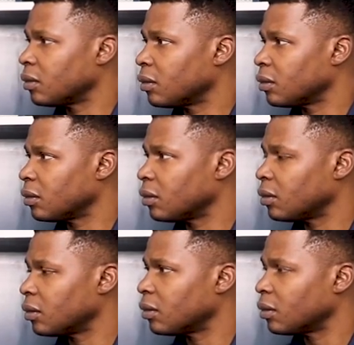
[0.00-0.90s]

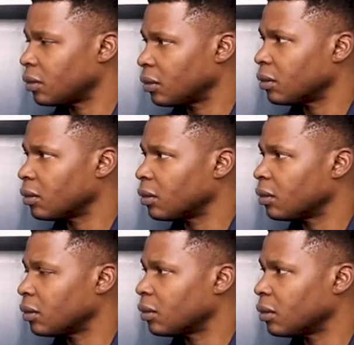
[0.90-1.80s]

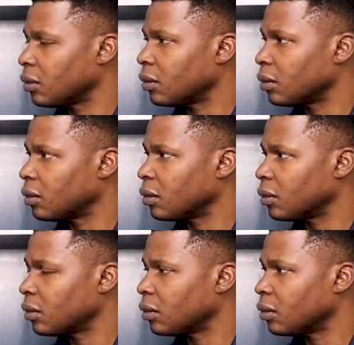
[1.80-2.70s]

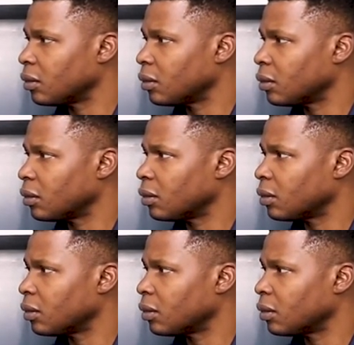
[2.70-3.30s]
(not speaking)